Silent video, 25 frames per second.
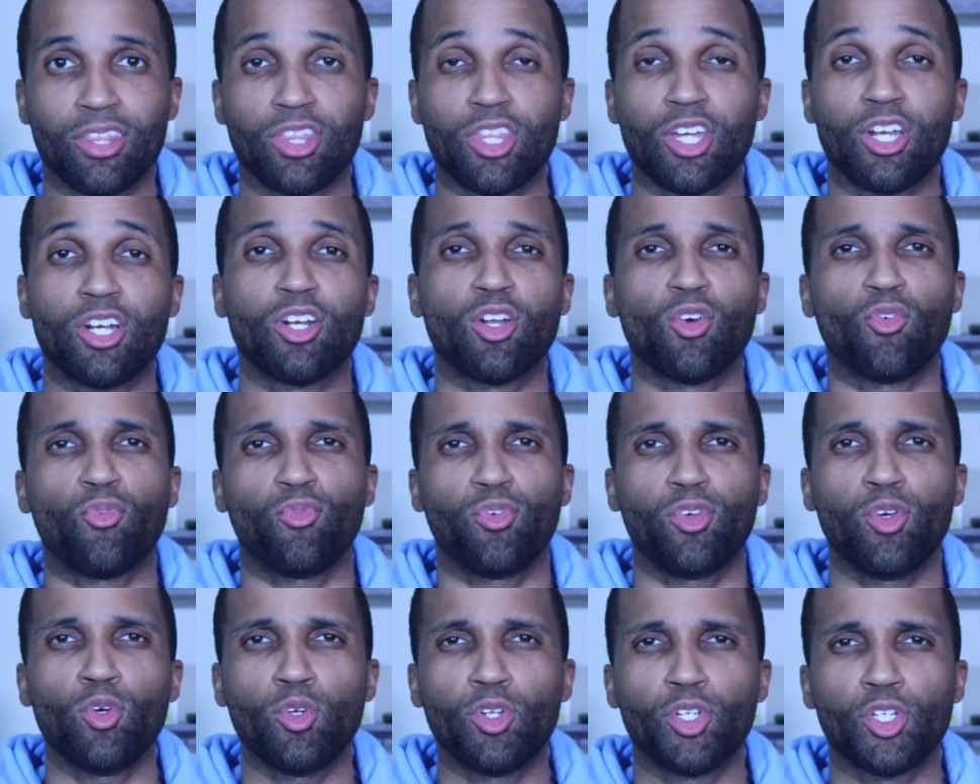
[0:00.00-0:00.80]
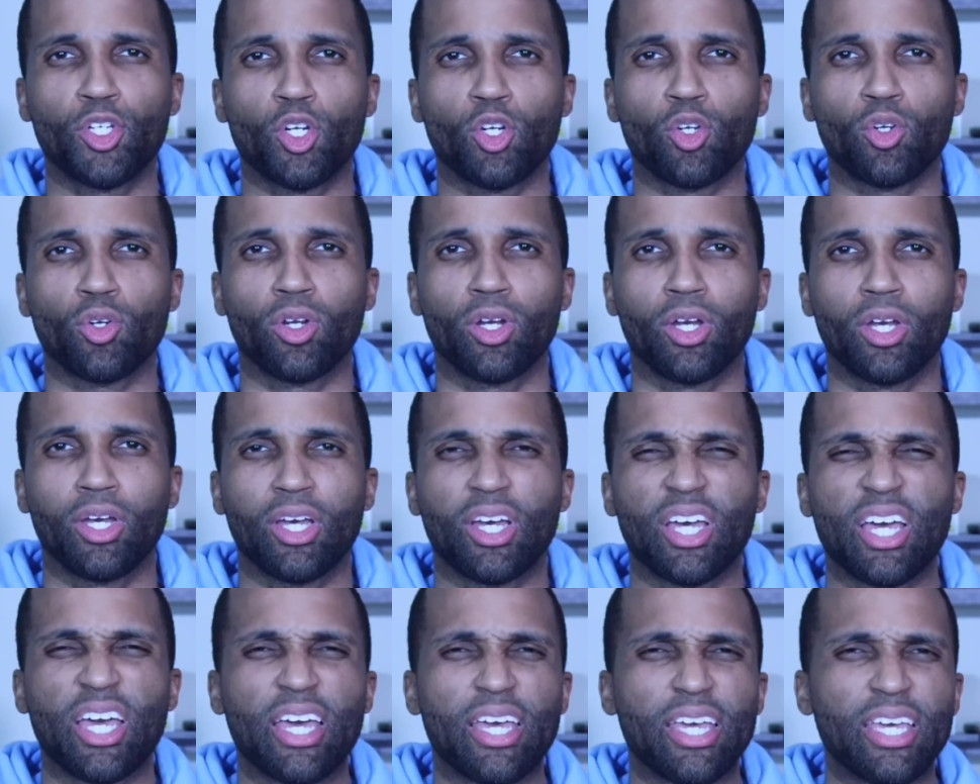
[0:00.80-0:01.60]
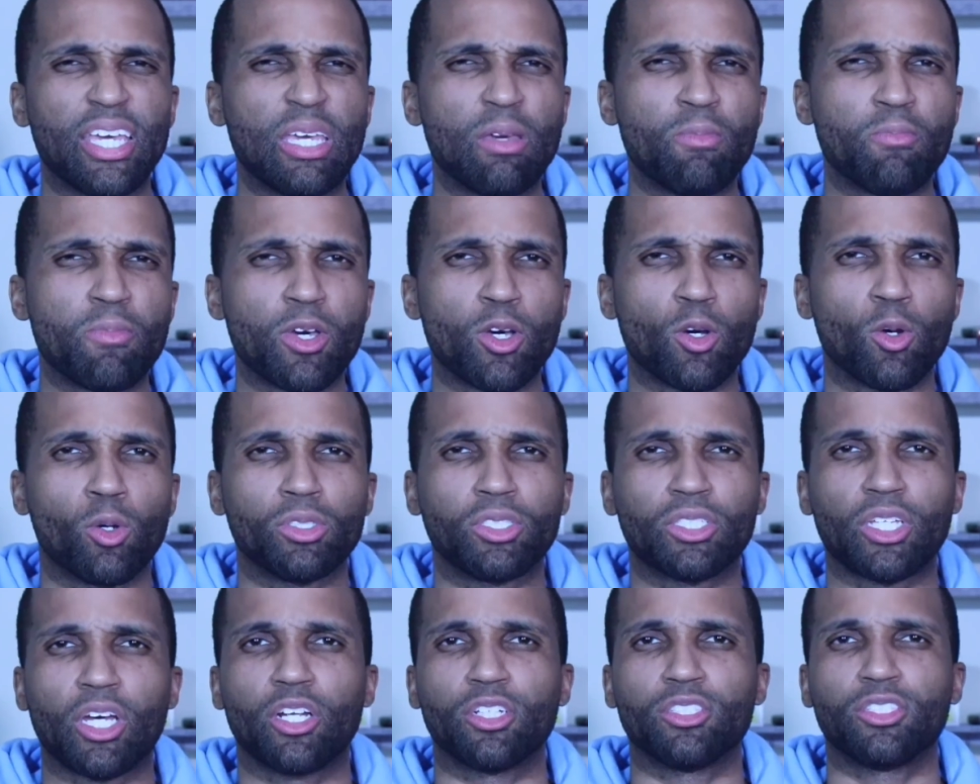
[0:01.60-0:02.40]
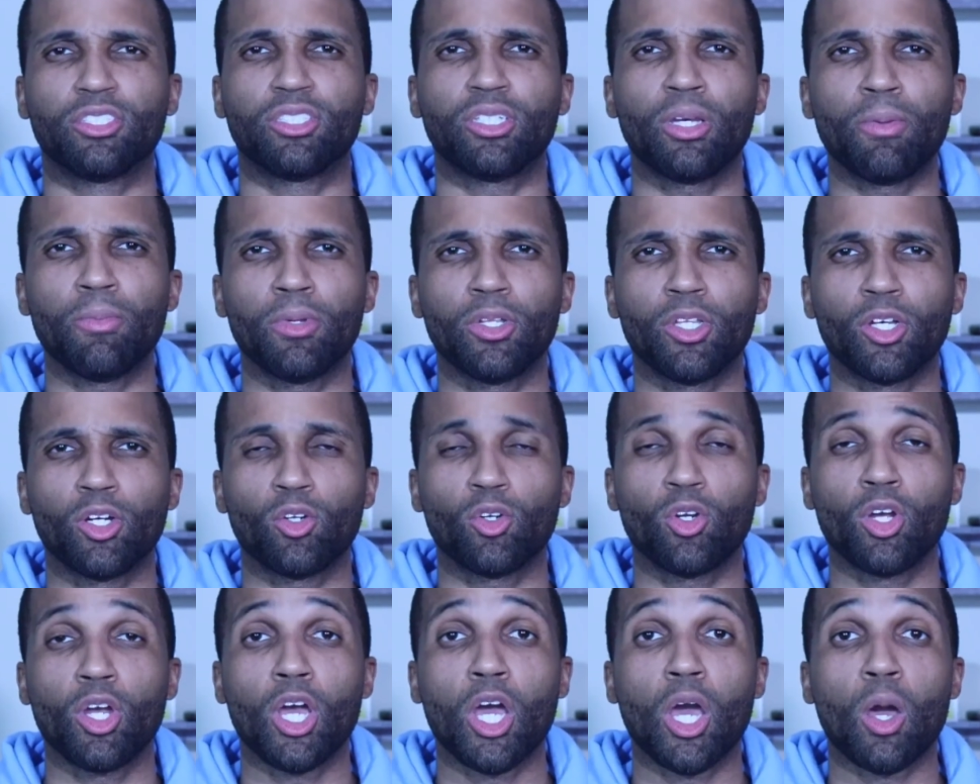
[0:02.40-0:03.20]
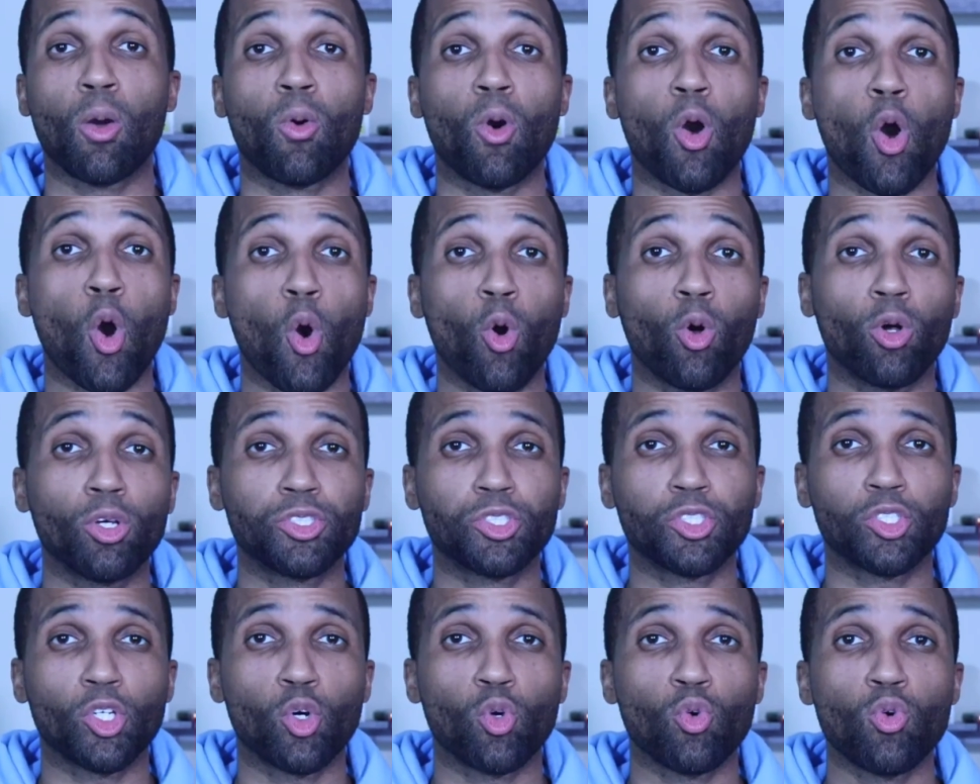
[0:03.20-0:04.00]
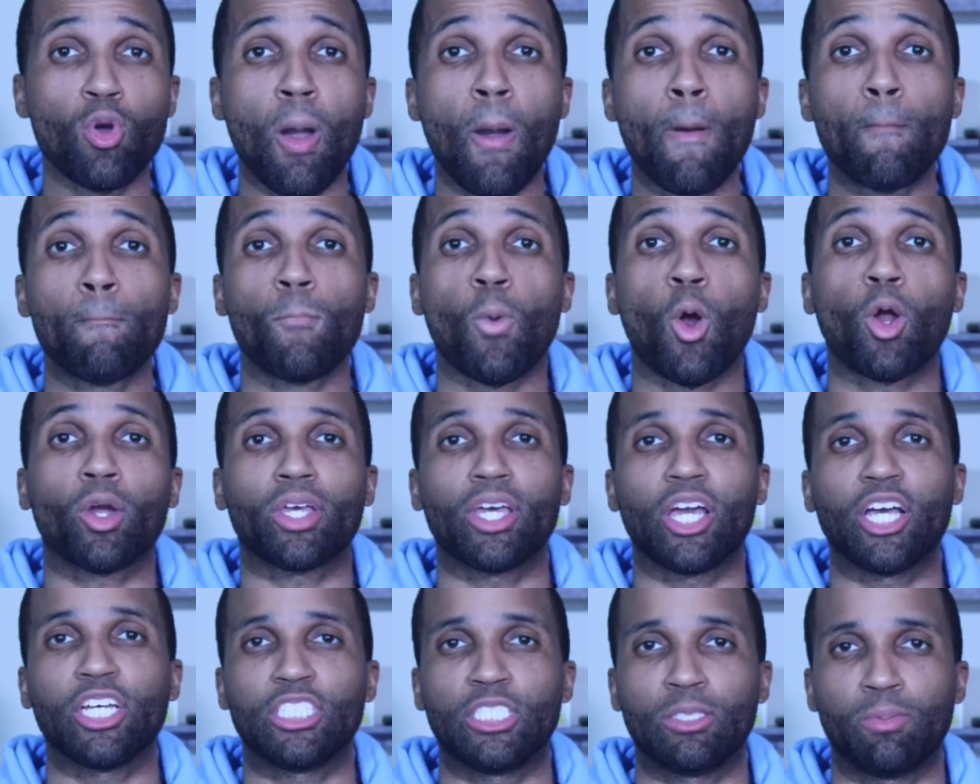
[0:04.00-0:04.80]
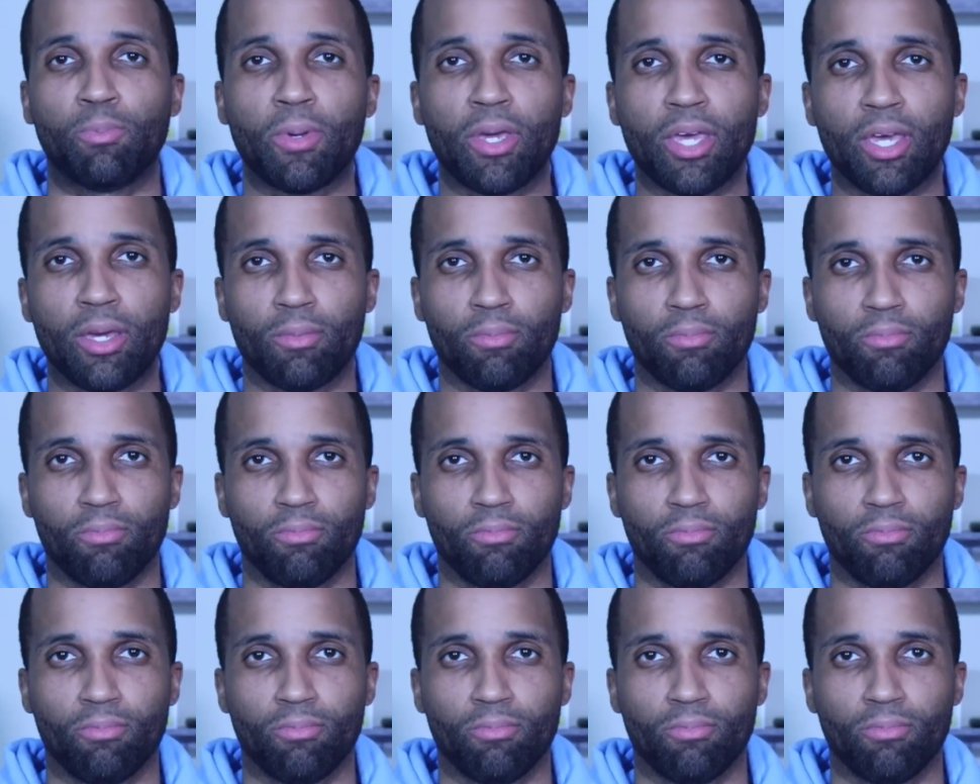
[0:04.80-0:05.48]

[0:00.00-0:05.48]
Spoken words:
Then in the future, emails that are similar will also mark as spam.